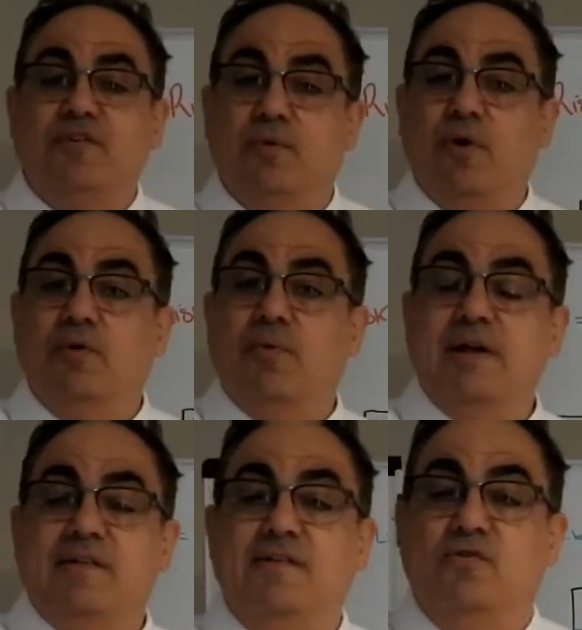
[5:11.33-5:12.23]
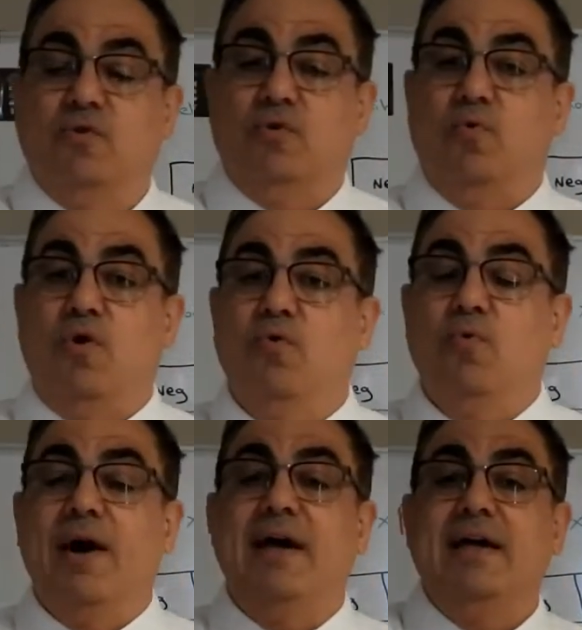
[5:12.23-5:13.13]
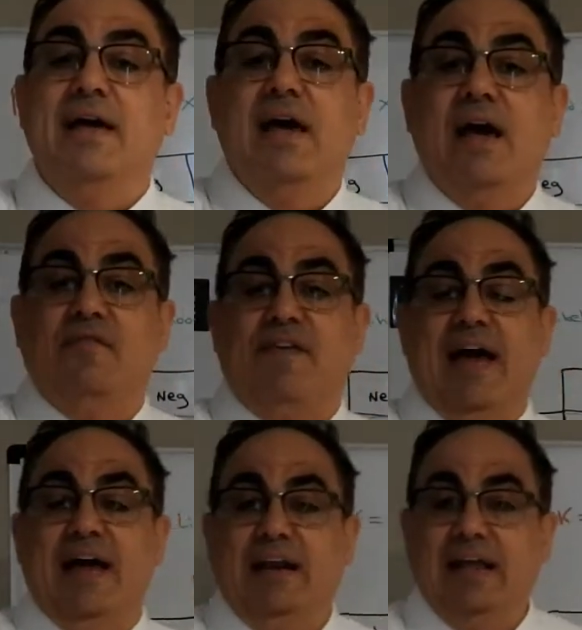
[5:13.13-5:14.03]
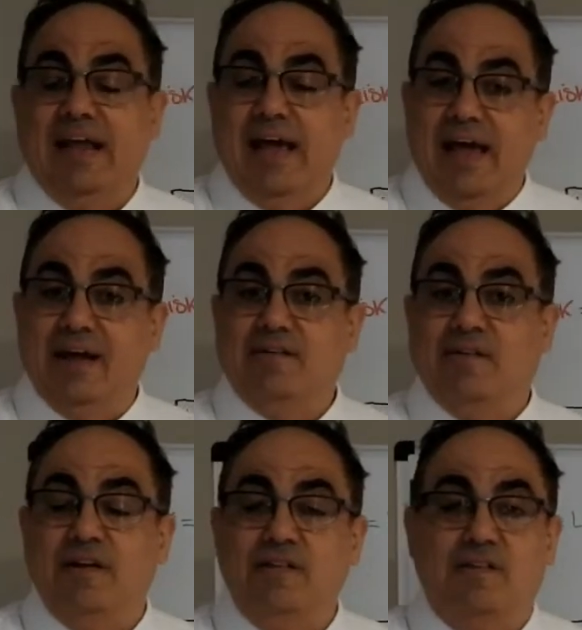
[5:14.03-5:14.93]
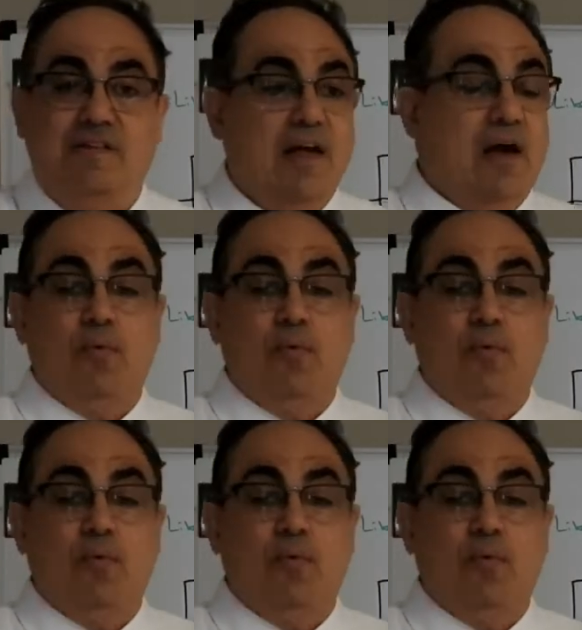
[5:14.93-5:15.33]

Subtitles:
for the wrong reasons or the wrong way of handling exits,